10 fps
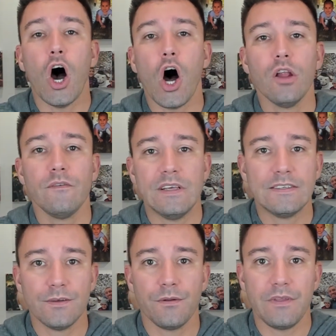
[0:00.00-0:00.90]
All of
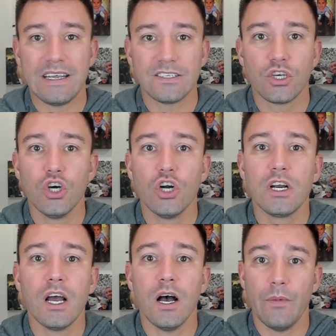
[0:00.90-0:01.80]
these little things
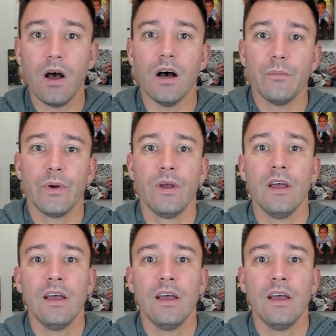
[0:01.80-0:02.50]
could come up